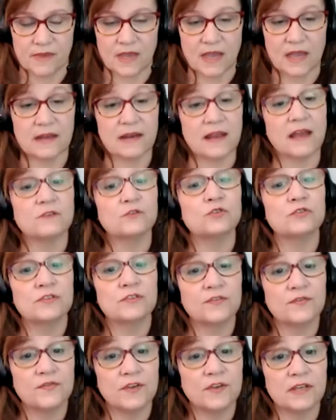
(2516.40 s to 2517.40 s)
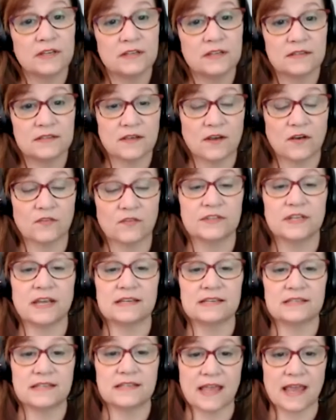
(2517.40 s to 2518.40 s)
And as your defeated self
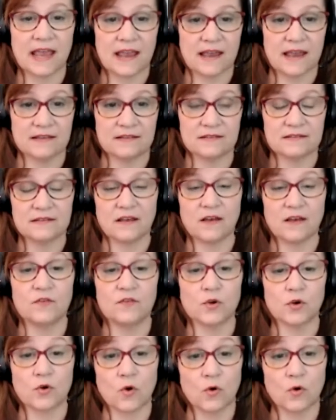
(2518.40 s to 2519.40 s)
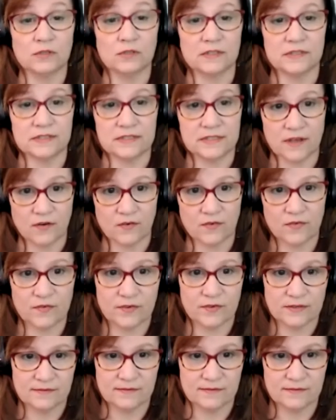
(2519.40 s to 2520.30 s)
takes the hands of your golden self,